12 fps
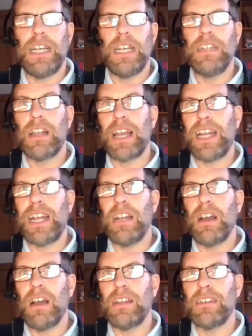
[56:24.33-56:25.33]
in the late
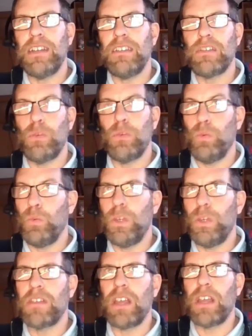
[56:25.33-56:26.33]
90s
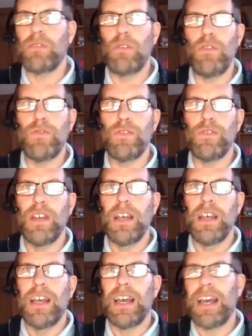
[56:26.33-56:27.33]
with a zinc roof
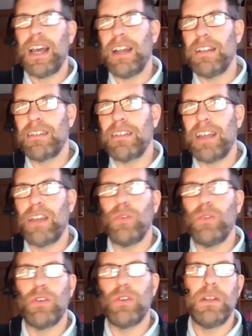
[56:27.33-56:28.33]
and a zinc
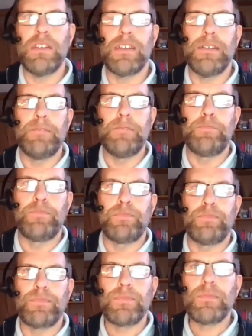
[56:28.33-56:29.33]
ornament,
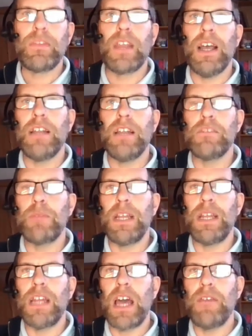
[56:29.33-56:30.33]
and has
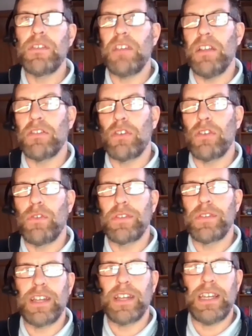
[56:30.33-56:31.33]
been there ever since. And
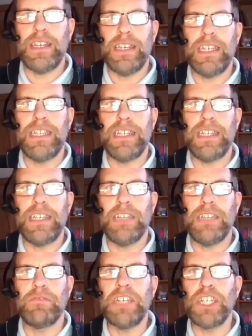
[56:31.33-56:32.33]
obviously in
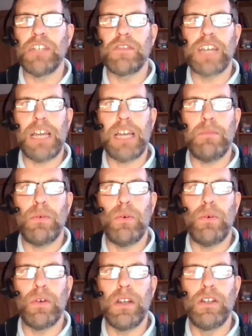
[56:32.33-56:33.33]
the region of Cape
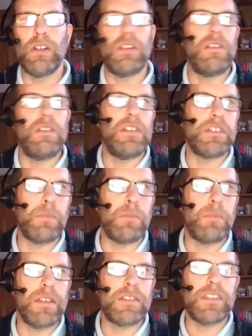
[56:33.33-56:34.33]
Horn, not only is it
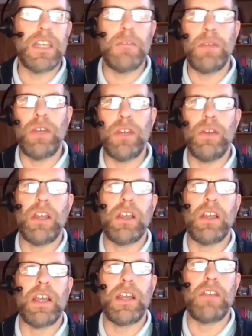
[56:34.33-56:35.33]
by the sea, but you
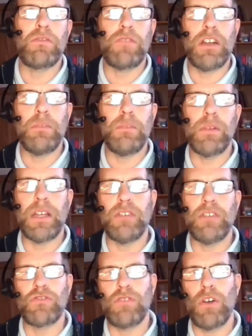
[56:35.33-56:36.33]
get incredibly
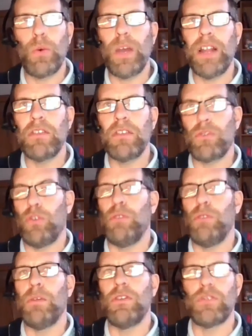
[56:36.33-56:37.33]
strong winds
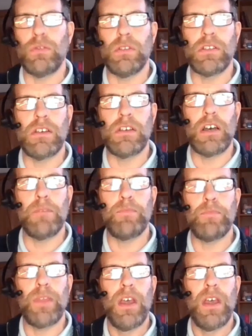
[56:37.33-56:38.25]
almost all the time.